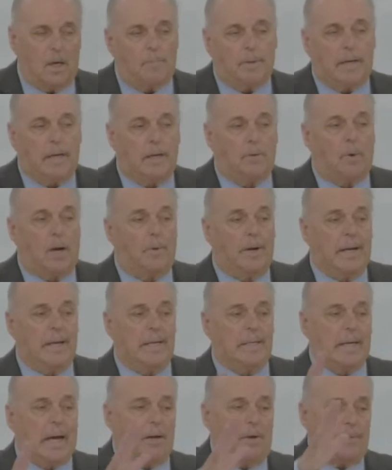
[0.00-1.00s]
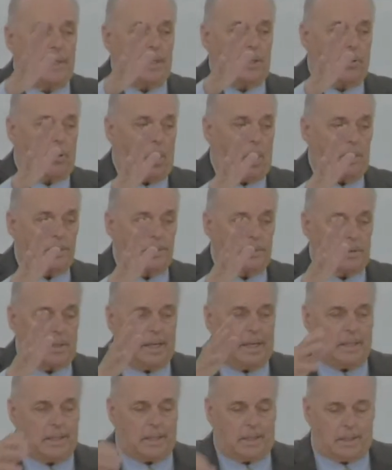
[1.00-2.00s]
But anyway, when he died on the cross
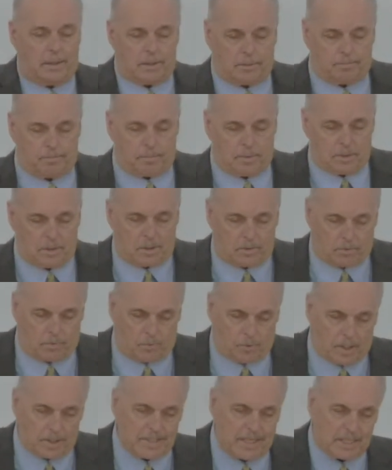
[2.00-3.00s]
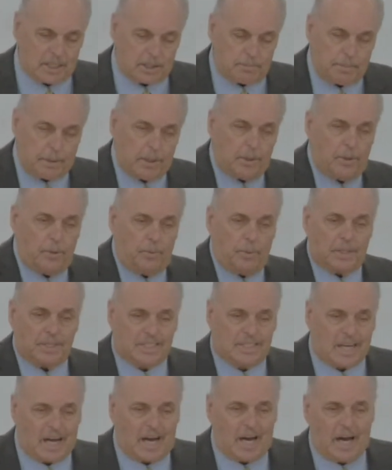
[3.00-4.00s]
and he thrust that spear into his
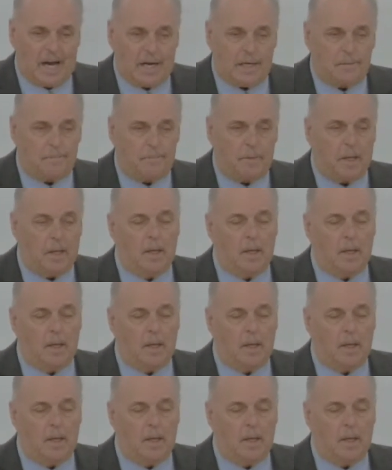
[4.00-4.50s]
side,